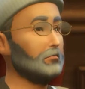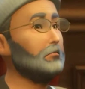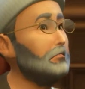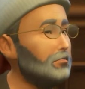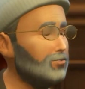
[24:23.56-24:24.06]

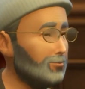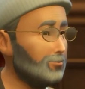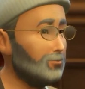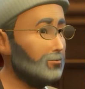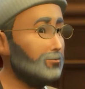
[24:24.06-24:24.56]

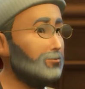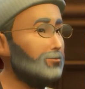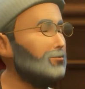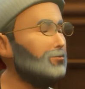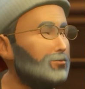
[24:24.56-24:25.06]
Alas, what a
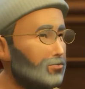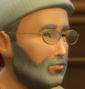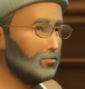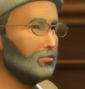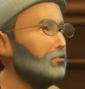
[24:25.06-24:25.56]

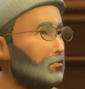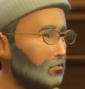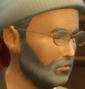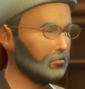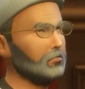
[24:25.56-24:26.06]
fatal
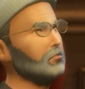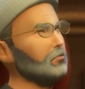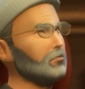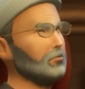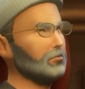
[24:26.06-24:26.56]
interruption.
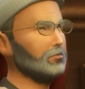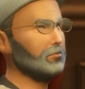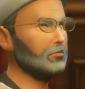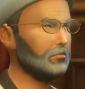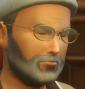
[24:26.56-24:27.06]

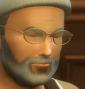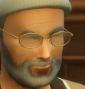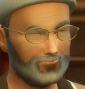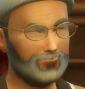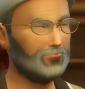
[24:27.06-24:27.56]
Who
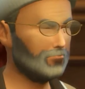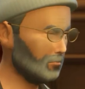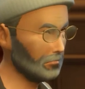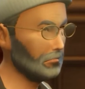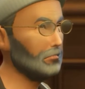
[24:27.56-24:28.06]
could have
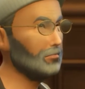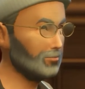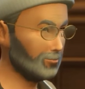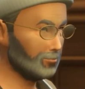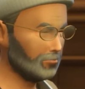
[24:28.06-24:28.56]
foreseen
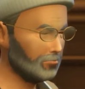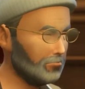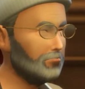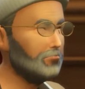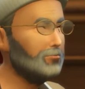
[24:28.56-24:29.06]
such a
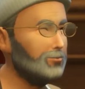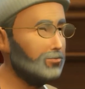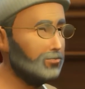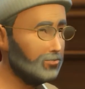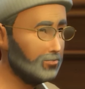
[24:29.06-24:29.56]

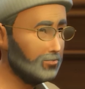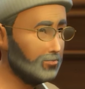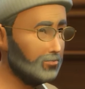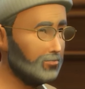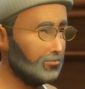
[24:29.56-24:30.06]
terrible
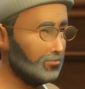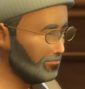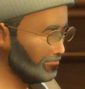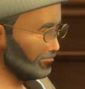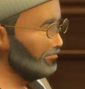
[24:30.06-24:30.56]
catastrophe?
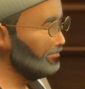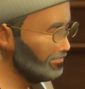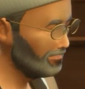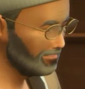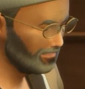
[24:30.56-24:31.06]

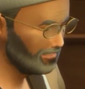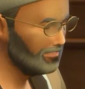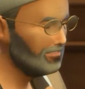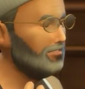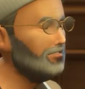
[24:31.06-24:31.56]
So
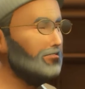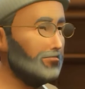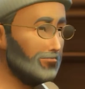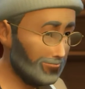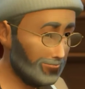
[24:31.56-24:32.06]

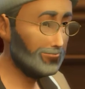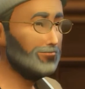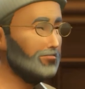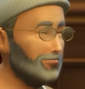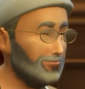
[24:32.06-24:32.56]
estimable a young
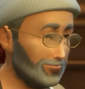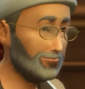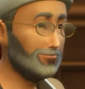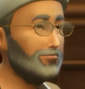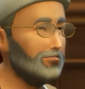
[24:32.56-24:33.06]
man.
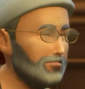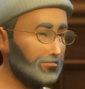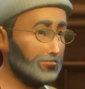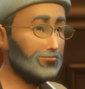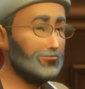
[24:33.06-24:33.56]
I
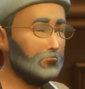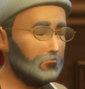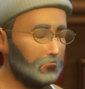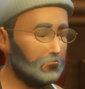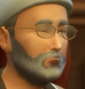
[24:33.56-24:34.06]
assure you that